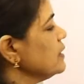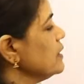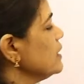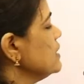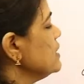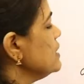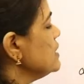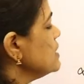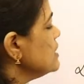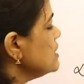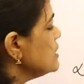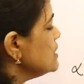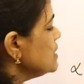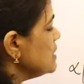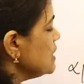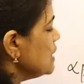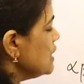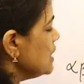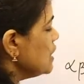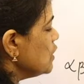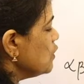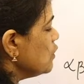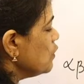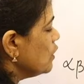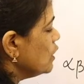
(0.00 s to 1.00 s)
This is
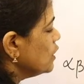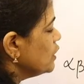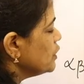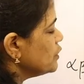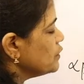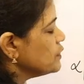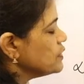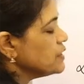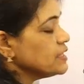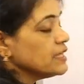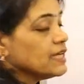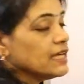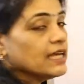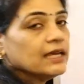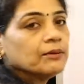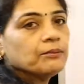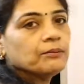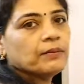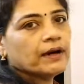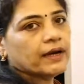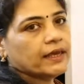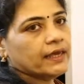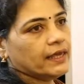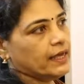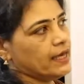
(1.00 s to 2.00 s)
equal to c
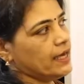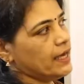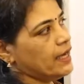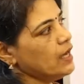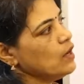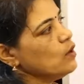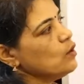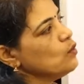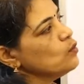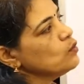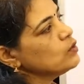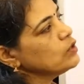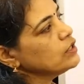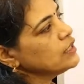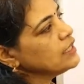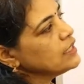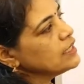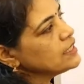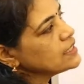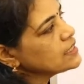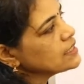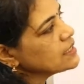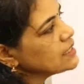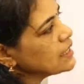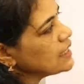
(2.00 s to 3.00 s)
by a. What
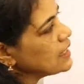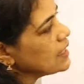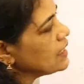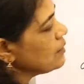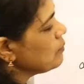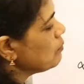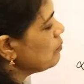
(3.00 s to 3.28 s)
is c?